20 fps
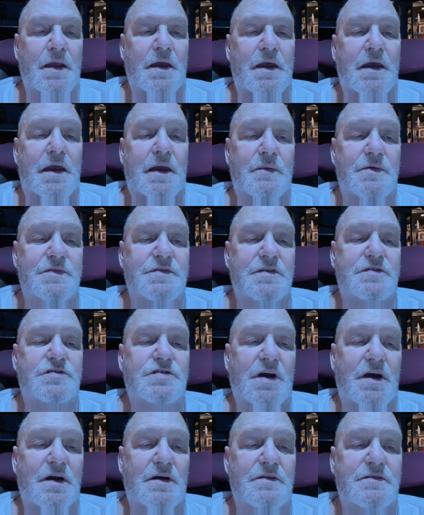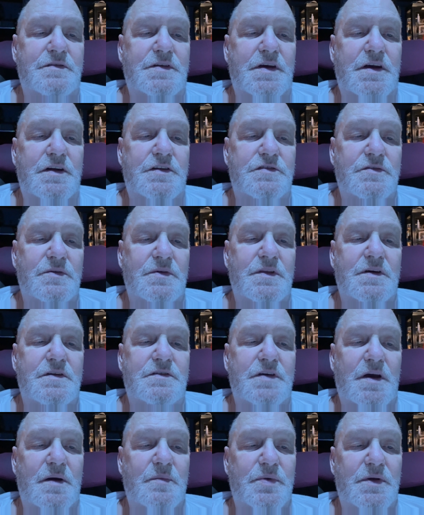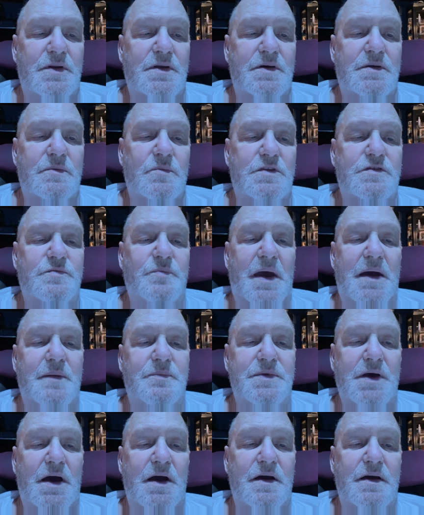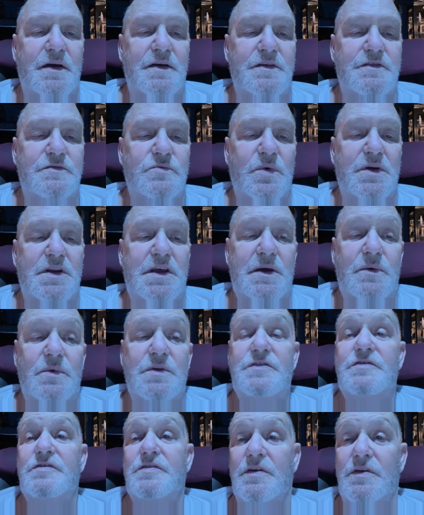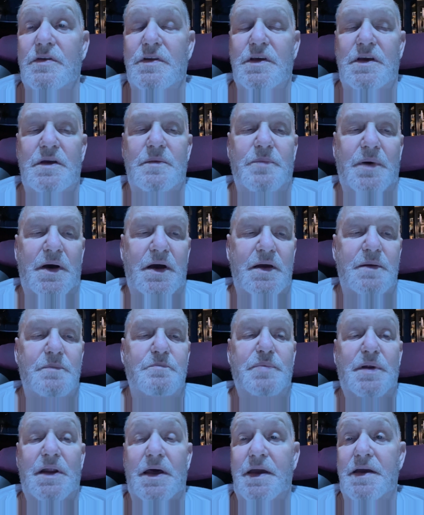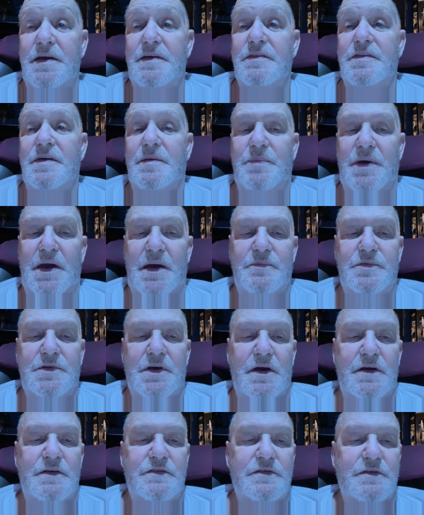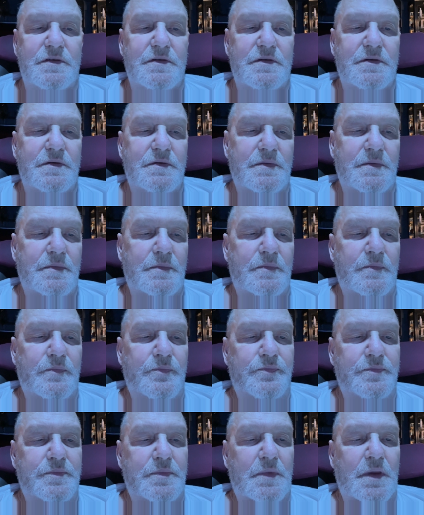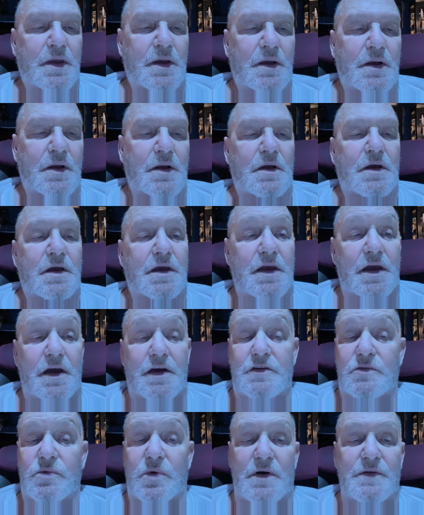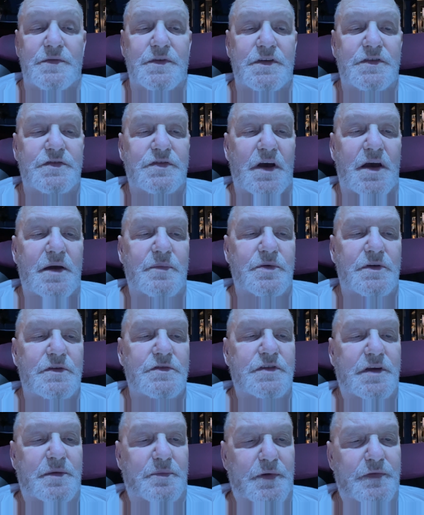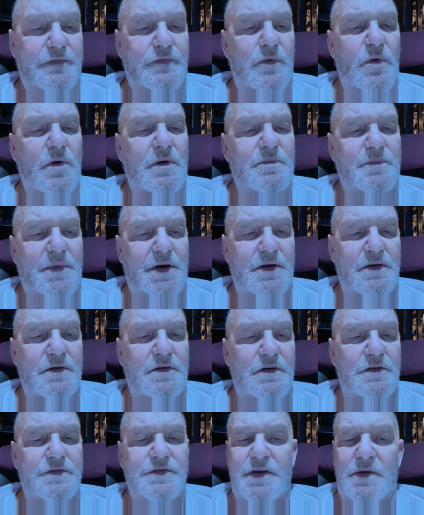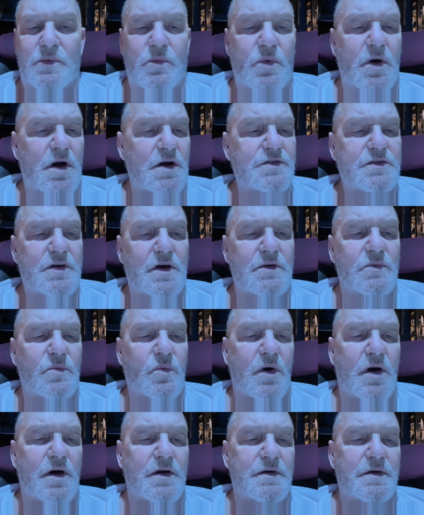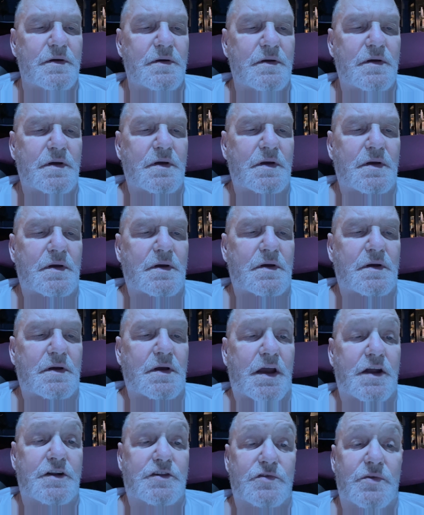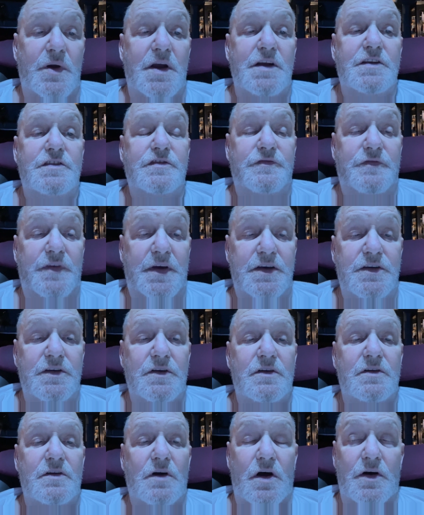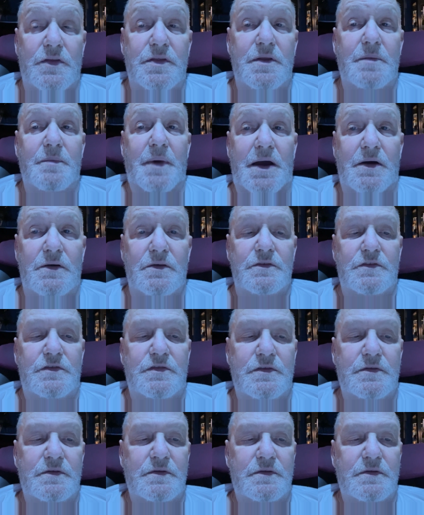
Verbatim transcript: He was a child teacher in the temple and was baptized when he was 30 by blank the baptizer. He had 12 disciples. He performed miracles. He walked on water and transfigured on the mount.